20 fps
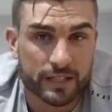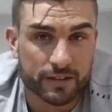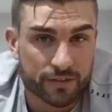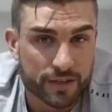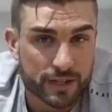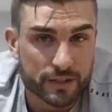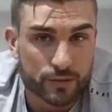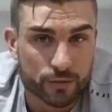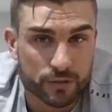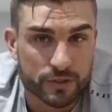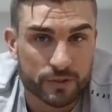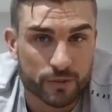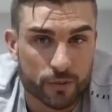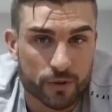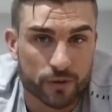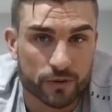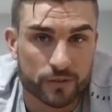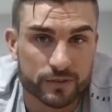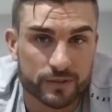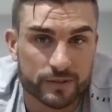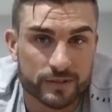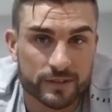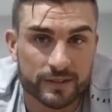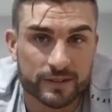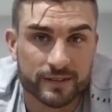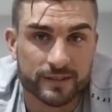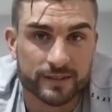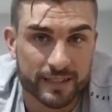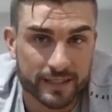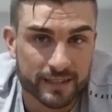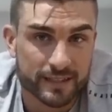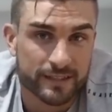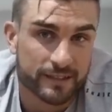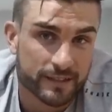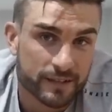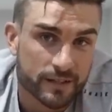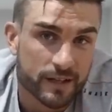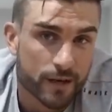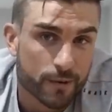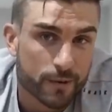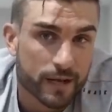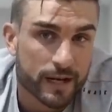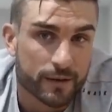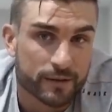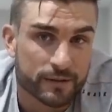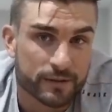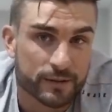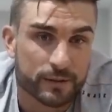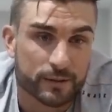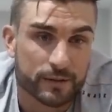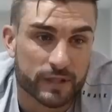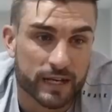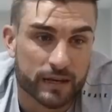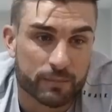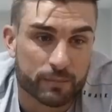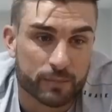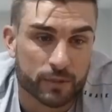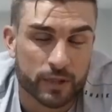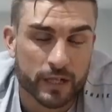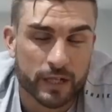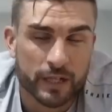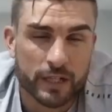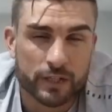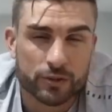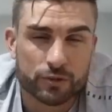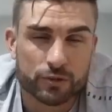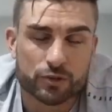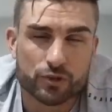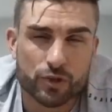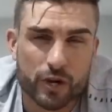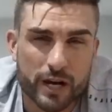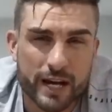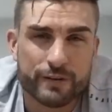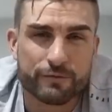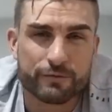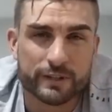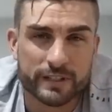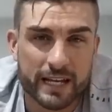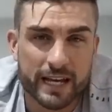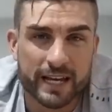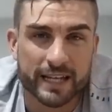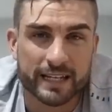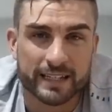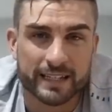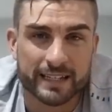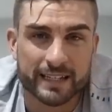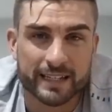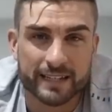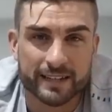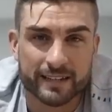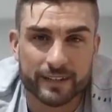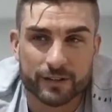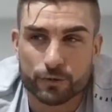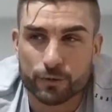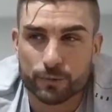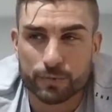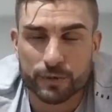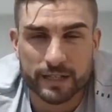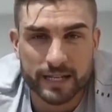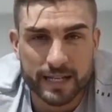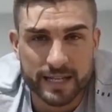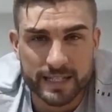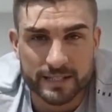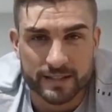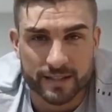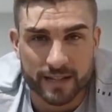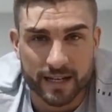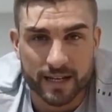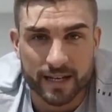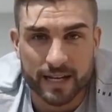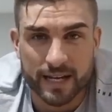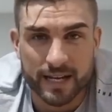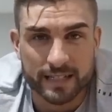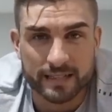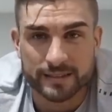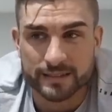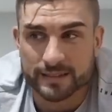If that's what you want, then you go out and do that, but just not every day. Like a couple of days of that,